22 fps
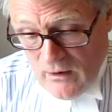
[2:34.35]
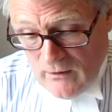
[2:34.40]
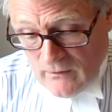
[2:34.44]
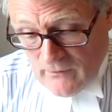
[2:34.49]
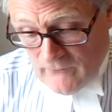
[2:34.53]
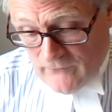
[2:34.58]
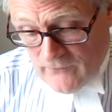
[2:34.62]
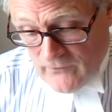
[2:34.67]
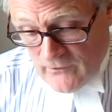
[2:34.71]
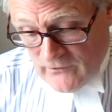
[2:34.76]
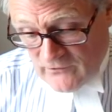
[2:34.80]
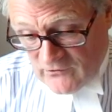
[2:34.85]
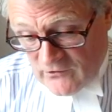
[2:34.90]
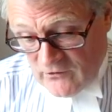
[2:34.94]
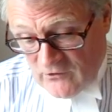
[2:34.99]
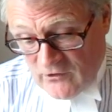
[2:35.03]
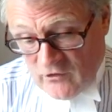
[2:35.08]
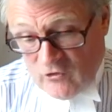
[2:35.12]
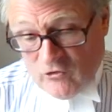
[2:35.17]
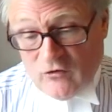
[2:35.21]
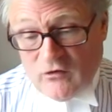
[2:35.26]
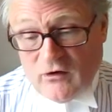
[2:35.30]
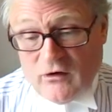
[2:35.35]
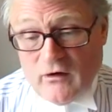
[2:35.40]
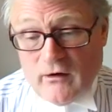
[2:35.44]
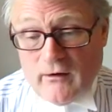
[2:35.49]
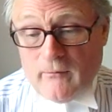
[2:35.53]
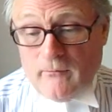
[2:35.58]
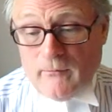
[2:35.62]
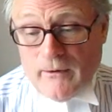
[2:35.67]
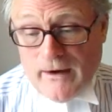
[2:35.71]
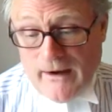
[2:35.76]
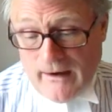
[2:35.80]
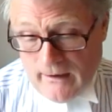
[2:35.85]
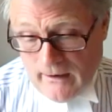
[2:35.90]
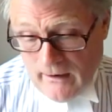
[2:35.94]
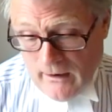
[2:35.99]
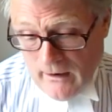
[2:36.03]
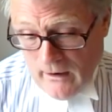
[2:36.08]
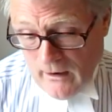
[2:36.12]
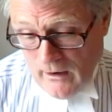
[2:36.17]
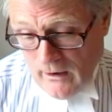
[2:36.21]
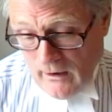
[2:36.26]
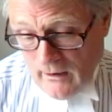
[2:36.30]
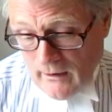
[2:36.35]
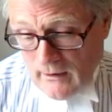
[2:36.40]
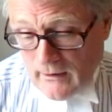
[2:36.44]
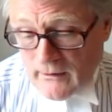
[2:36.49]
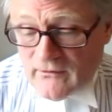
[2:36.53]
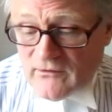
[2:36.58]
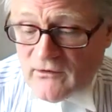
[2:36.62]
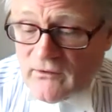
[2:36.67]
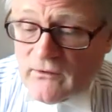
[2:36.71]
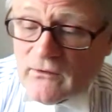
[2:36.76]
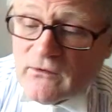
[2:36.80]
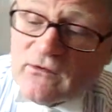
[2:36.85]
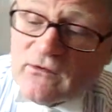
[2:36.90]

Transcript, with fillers: the first edition going back into the